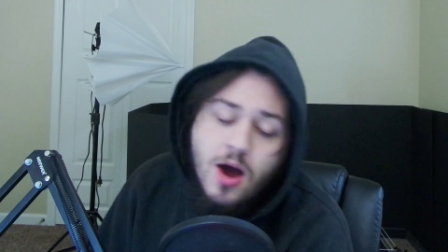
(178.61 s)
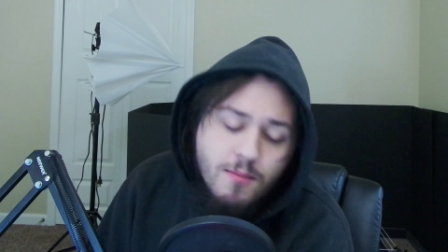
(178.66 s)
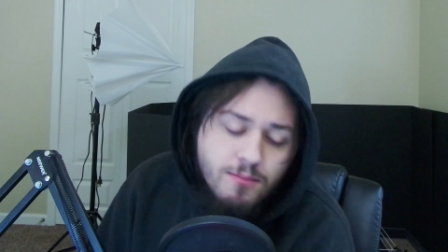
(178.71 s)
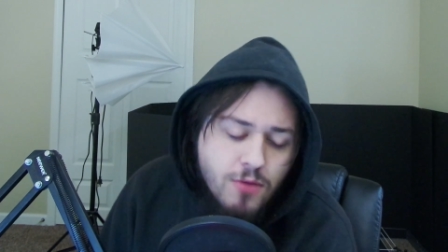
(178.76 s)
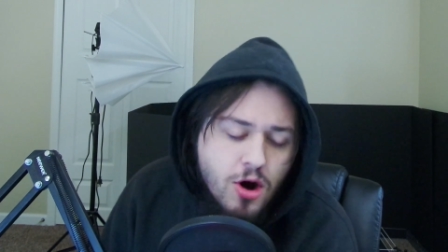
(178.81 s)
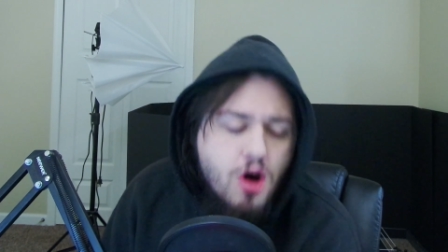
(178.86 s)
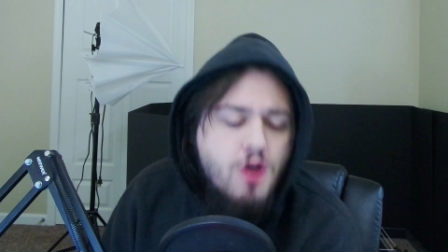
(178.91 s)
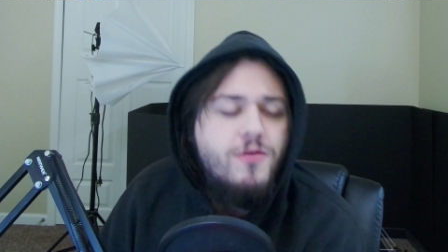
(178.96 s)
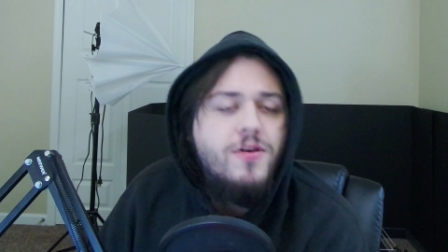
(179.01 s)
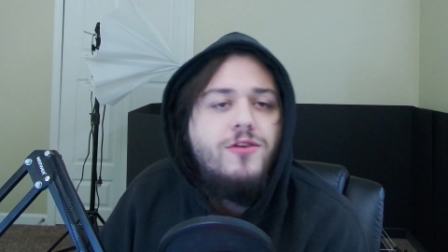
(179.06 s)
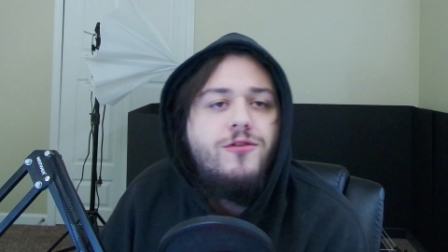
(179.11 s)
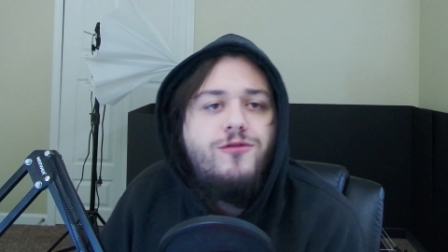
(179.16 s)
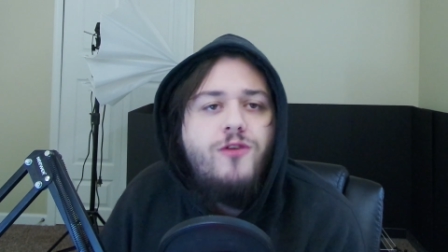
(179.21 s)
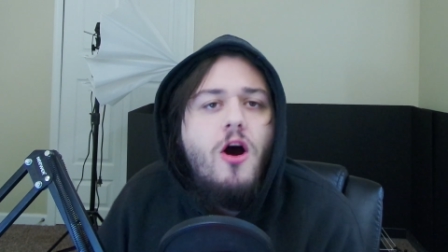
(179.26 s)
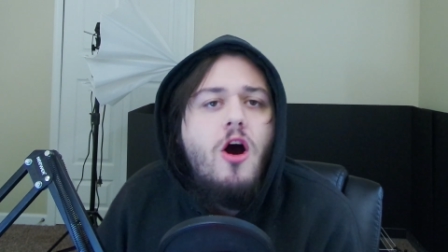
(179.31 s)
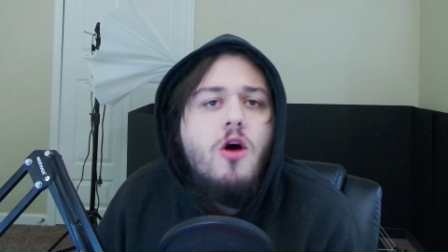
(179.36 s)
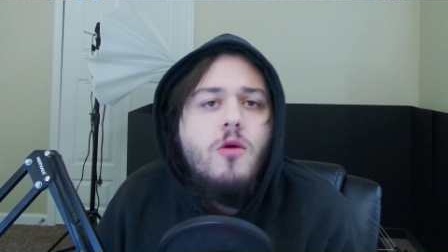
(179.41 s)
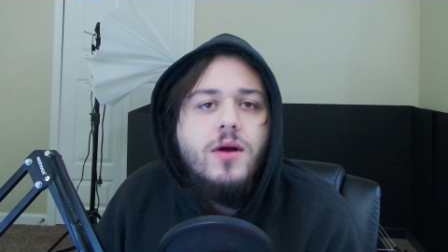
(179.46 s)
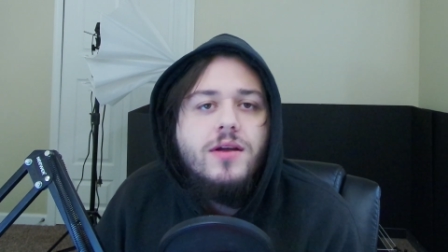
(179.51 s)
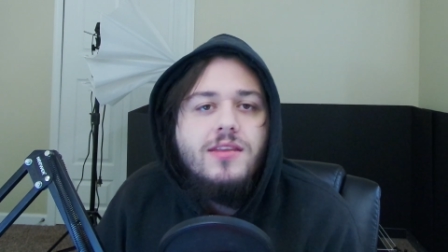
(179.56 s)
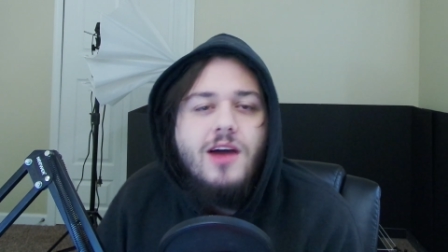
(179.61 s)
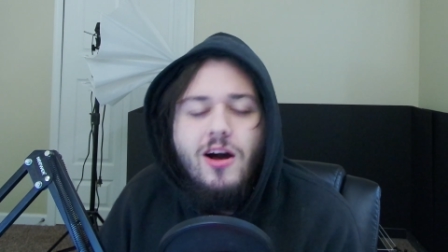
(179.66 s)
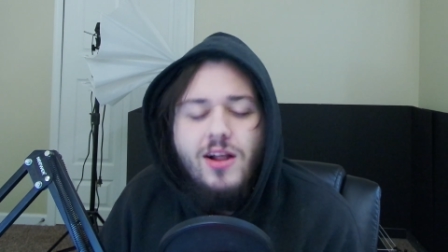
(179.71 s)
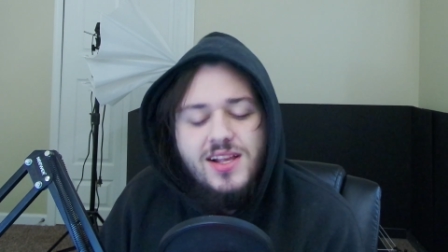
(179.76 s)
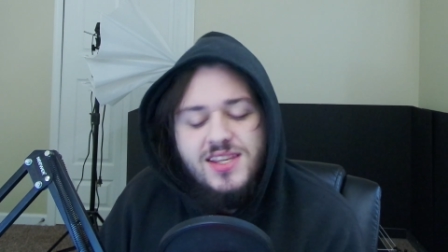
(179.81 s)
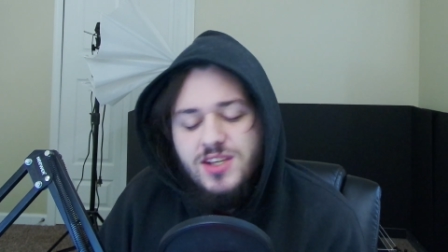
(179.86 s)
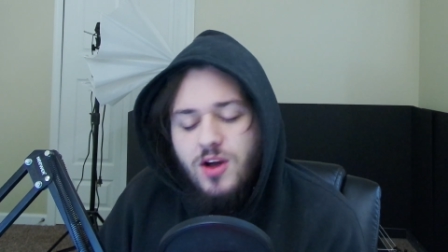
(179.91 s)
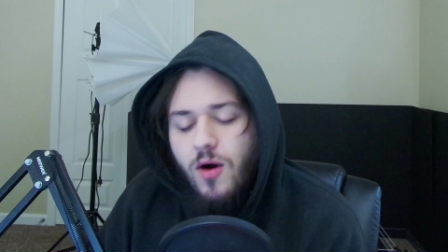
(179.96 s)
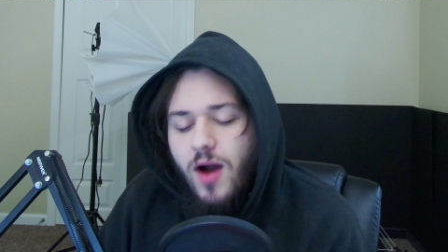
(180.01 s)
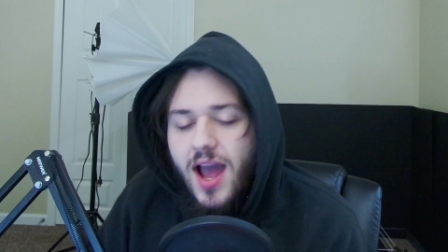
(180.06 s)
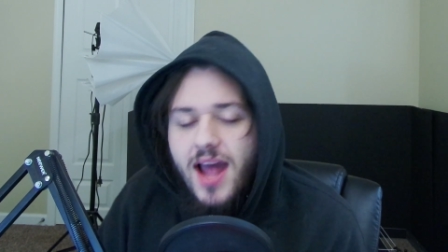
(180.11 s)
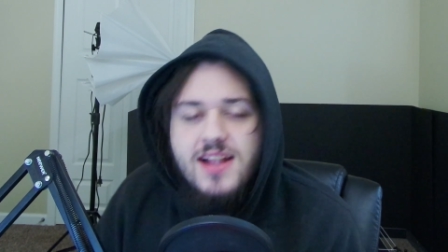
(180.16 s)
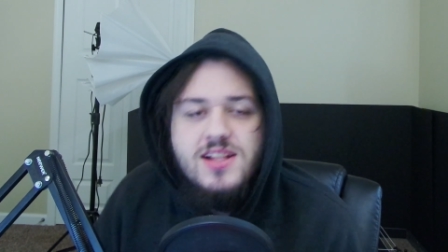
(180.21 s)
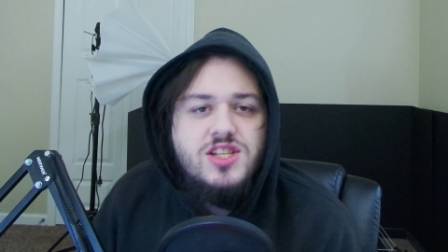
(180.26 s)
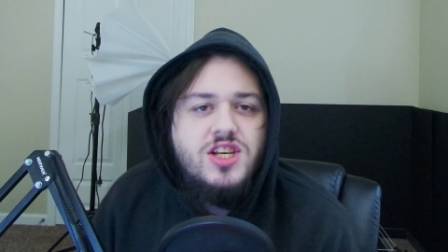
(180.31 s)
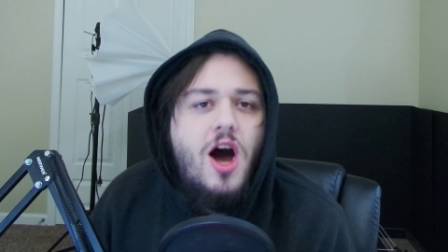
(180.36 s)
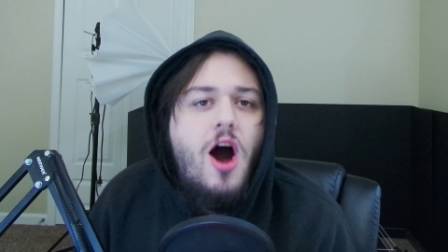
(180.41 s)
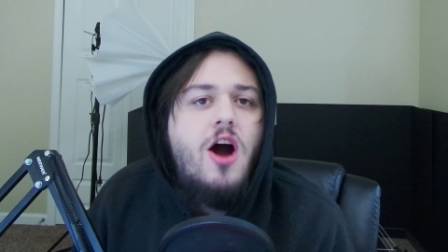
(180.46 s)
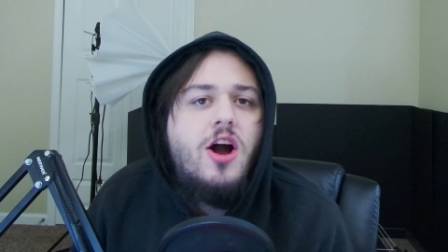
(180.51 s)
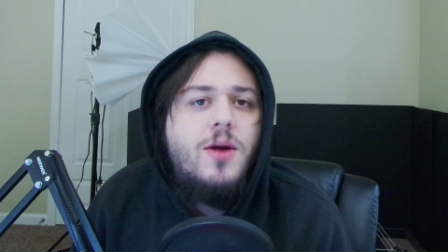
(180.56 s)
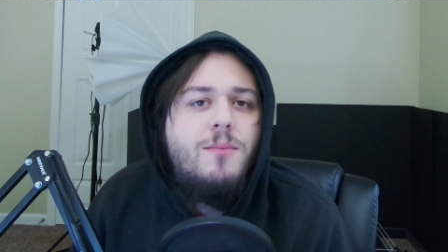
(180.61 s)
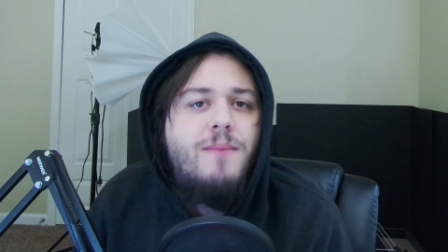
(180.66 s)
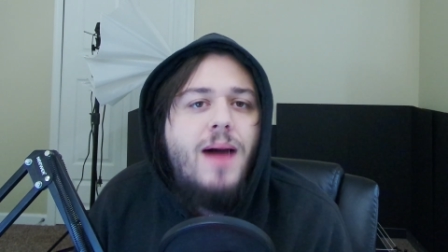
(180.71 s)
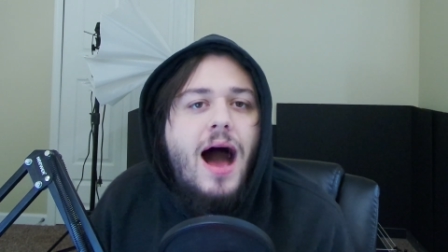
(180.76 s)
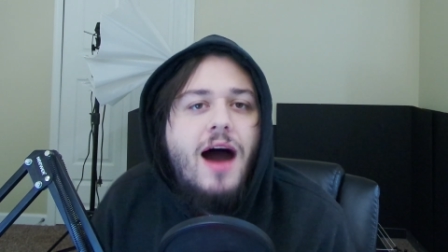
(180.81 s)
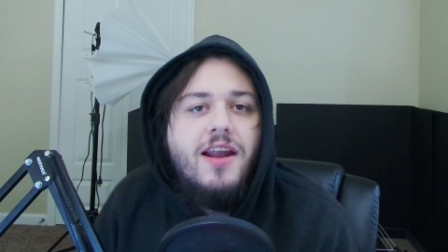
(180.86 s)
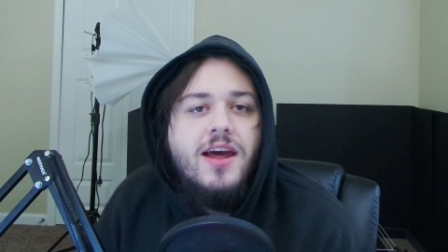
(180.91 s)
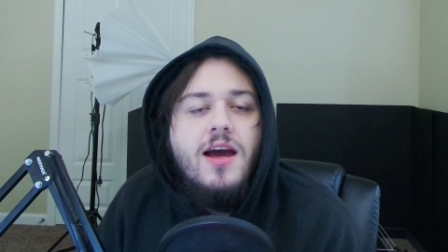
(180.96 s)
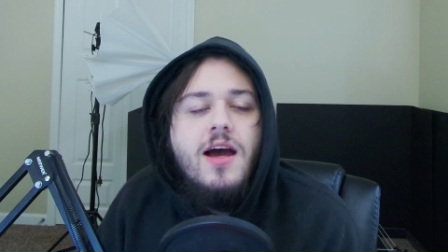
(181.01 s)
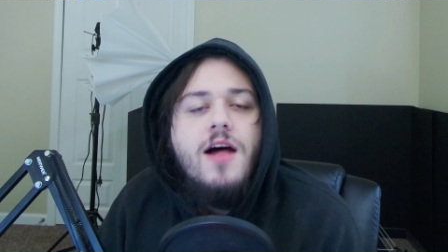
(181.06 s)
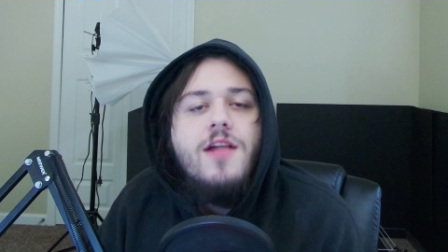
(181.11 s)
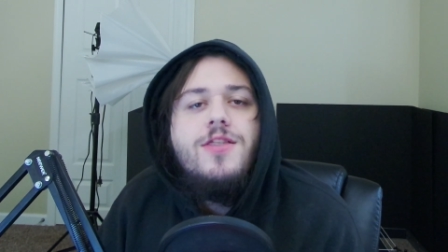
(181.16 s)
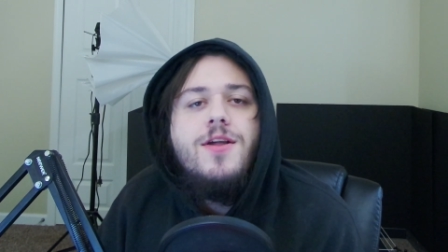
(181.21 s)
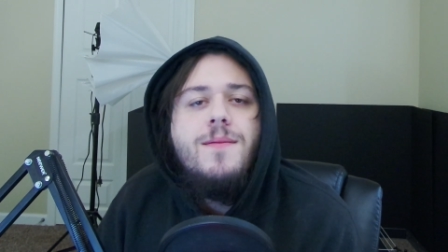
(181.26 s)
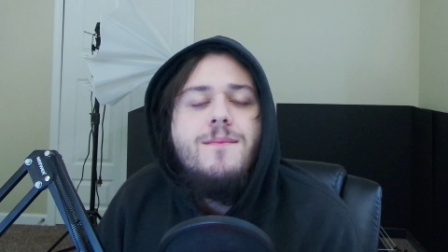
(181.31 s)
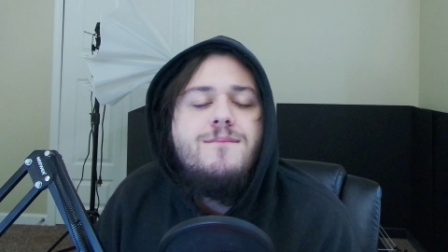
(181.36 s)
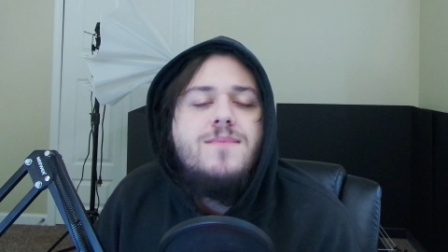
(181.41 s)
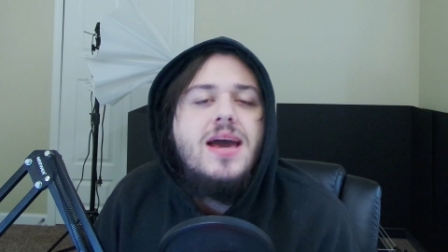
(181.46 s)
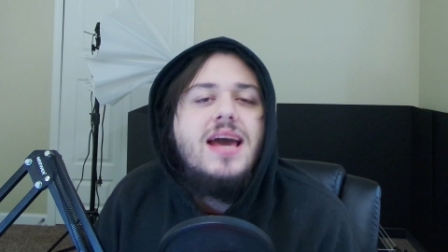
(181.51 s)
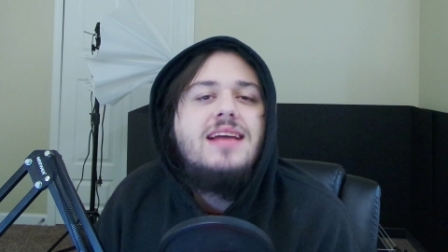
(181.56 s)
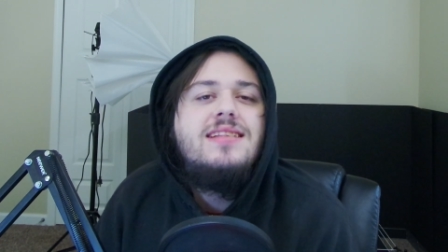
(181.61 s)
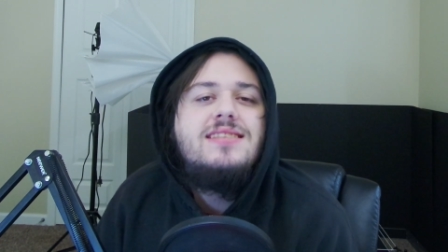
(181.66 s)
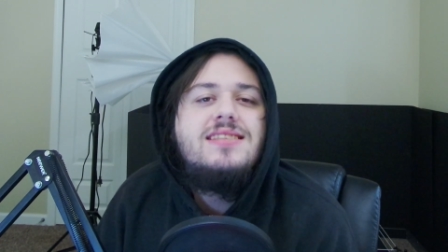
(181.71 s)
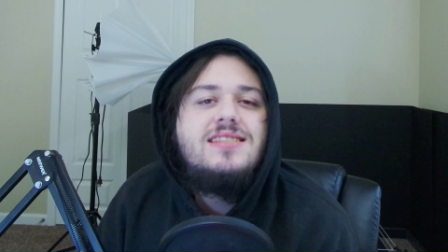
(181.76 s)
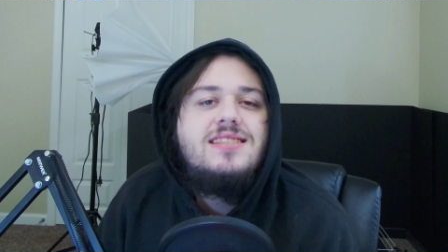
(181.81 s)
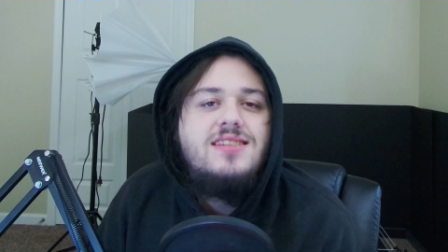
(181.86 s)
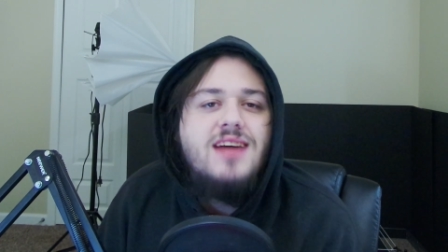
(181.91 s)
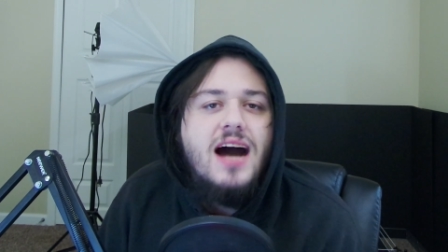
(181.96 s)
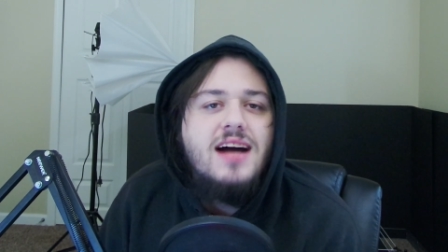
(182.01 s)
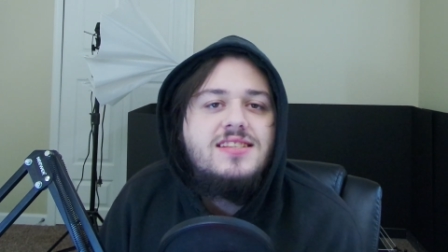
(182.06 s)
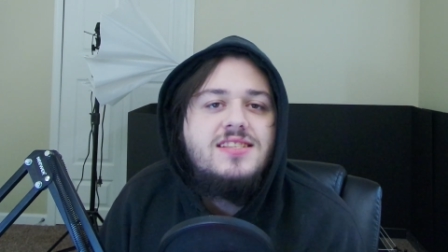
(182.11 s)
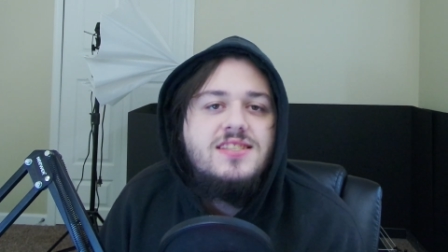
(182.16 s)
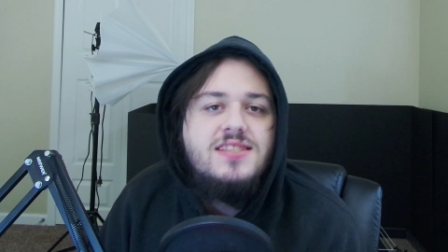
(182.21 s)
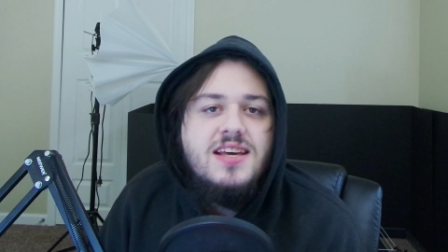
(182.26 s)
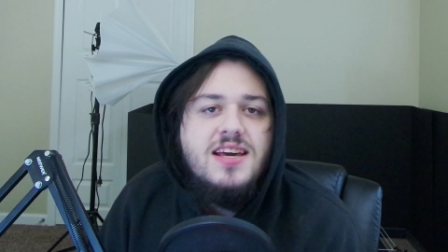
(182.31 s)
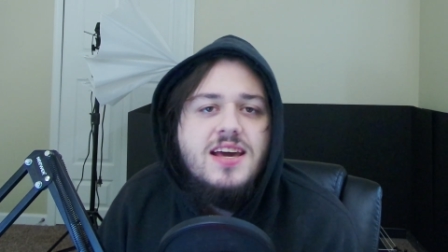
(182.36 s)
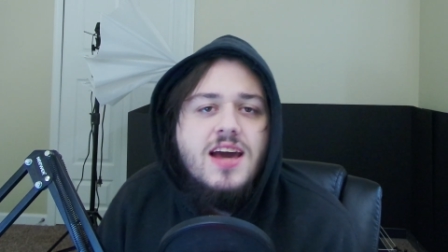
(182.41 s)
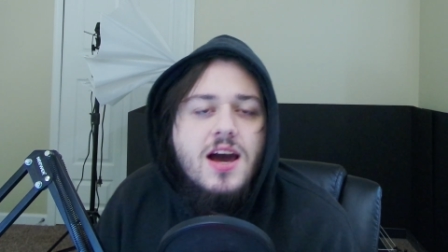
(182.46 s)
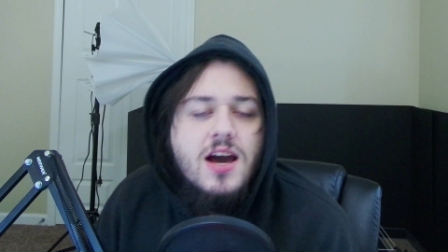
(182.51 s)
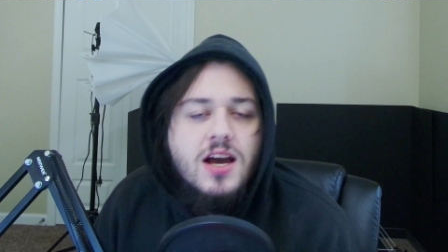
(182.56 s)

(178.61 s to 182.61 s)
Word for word: Moving forward, though, let's go ahead and talk about it. The Men's Dusty